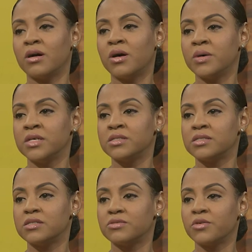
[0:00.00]
to
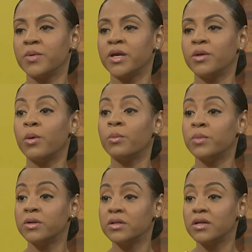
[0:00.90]
always remain
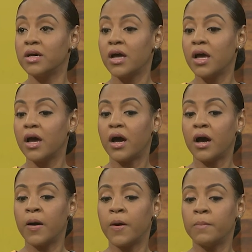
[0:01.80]
humble,
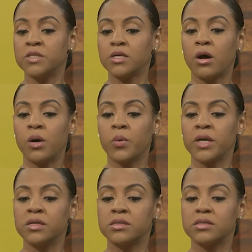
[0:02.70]
um, to
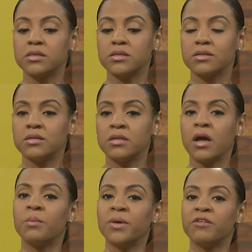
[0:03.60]
always
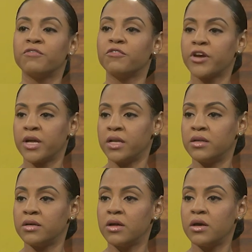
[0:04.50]
not be
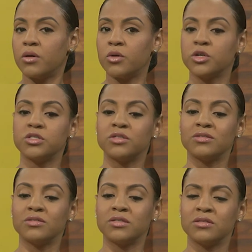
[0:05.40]
afraid or
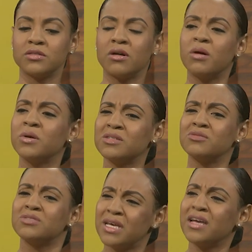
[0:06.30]
to, to, to
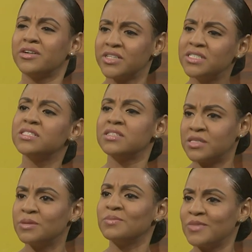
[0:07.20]
always take
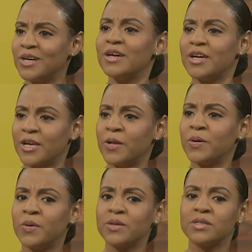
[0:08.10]
criticism. You
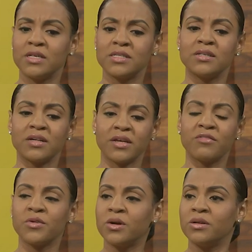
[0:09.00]
know, it's not
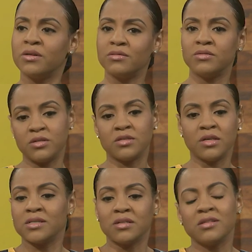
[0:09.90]
everyone,
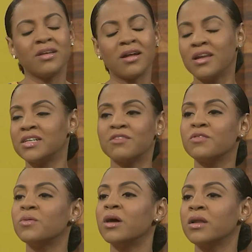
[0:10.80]
it, not
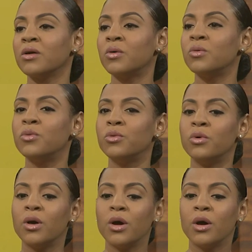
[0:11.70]
everyone who